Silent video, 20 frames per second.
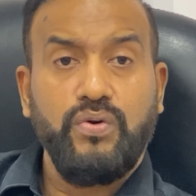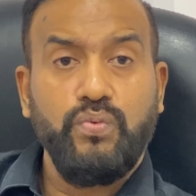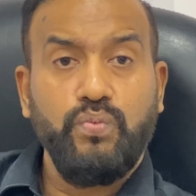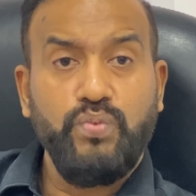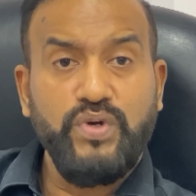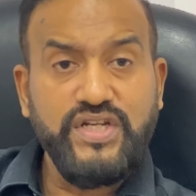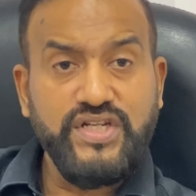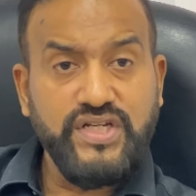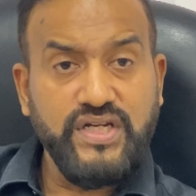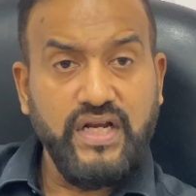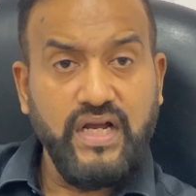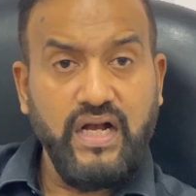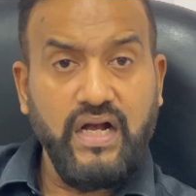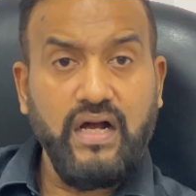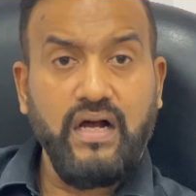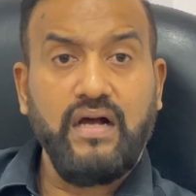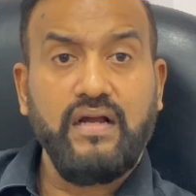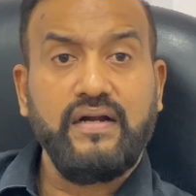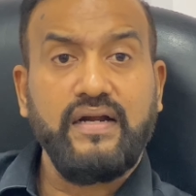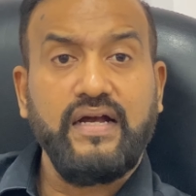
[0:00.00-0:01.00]
which
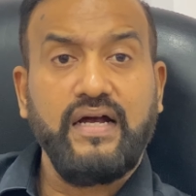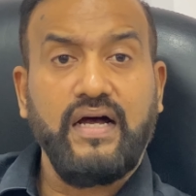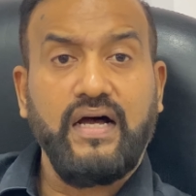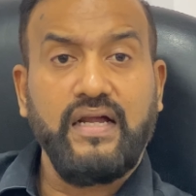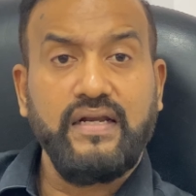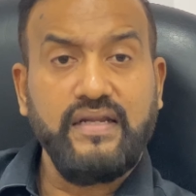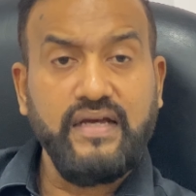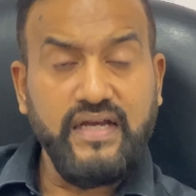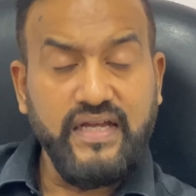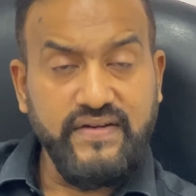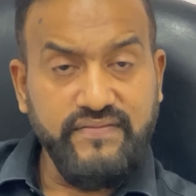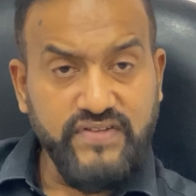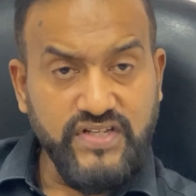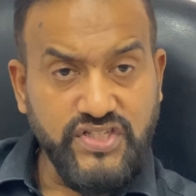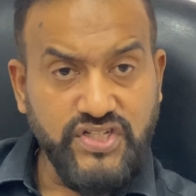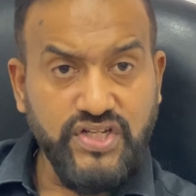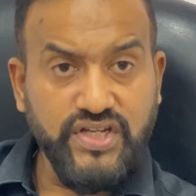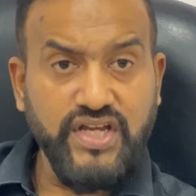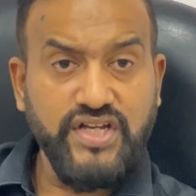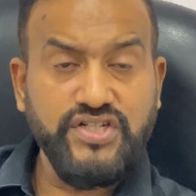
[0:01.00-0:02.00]
are under
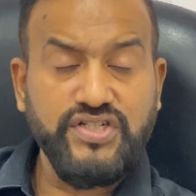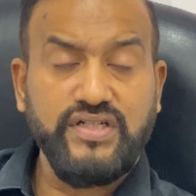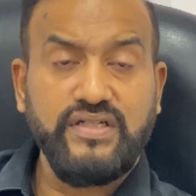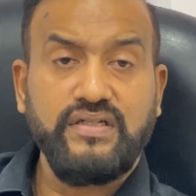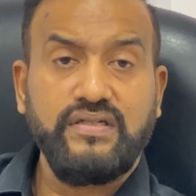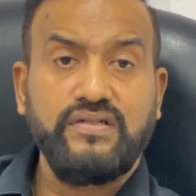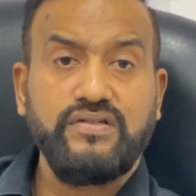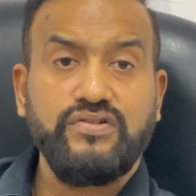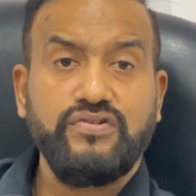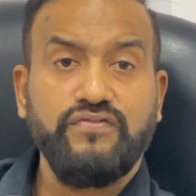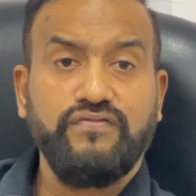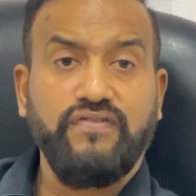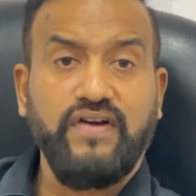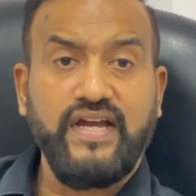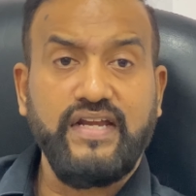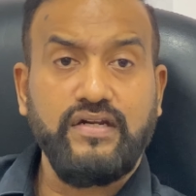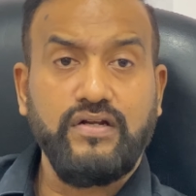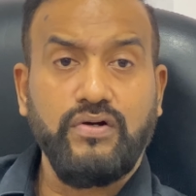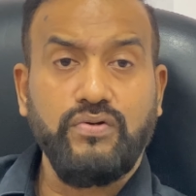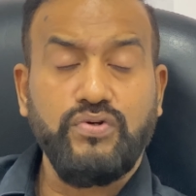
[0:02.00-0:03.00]
investigation to
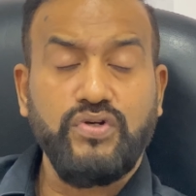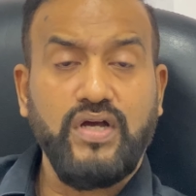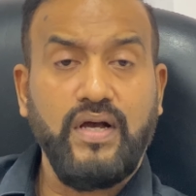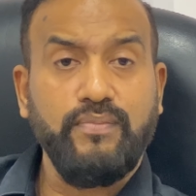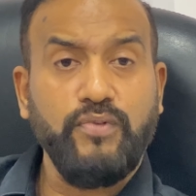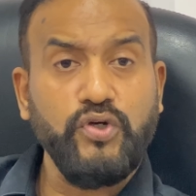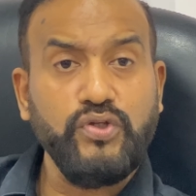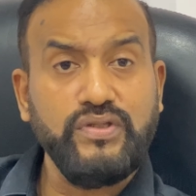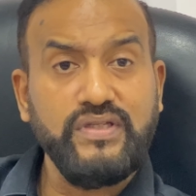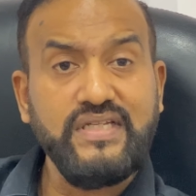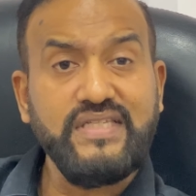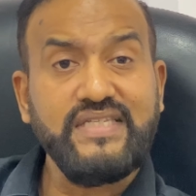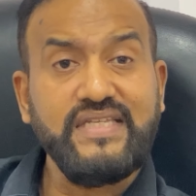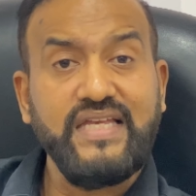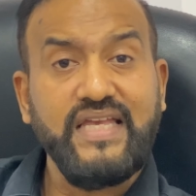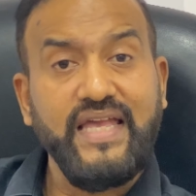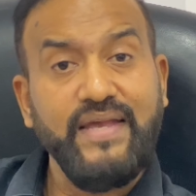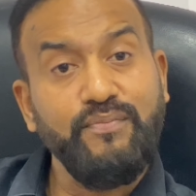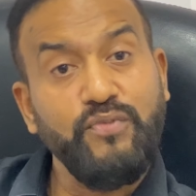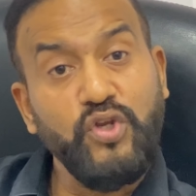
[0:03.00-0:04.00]
find out about this
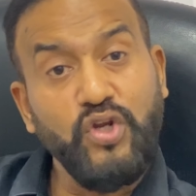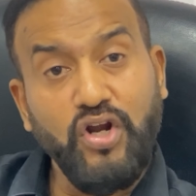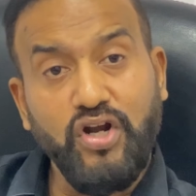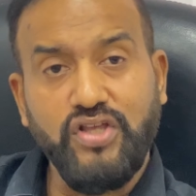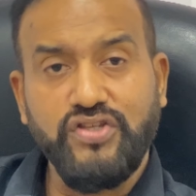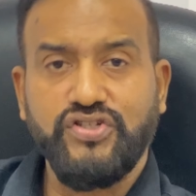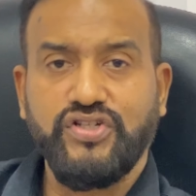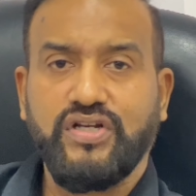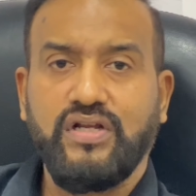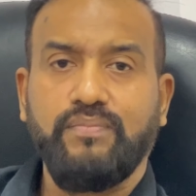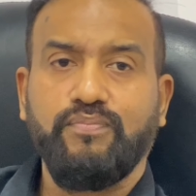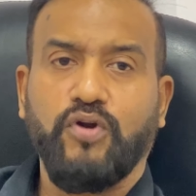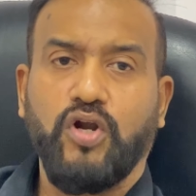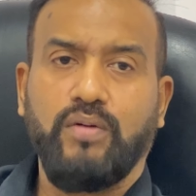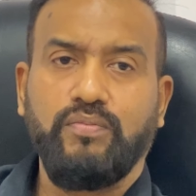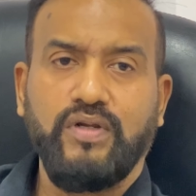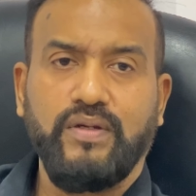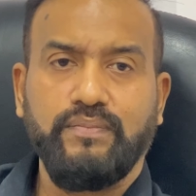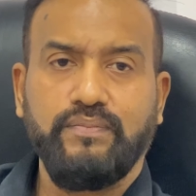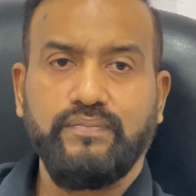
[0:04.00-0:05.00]
immunological
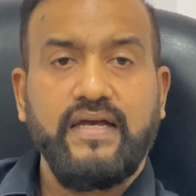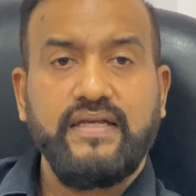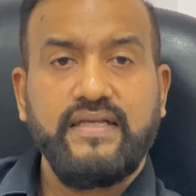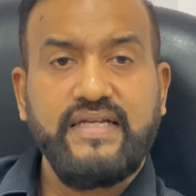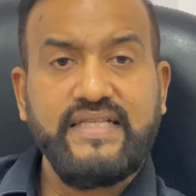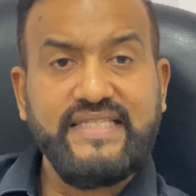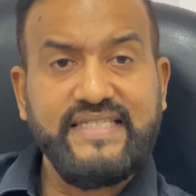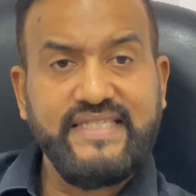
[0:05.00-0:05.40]
problem. It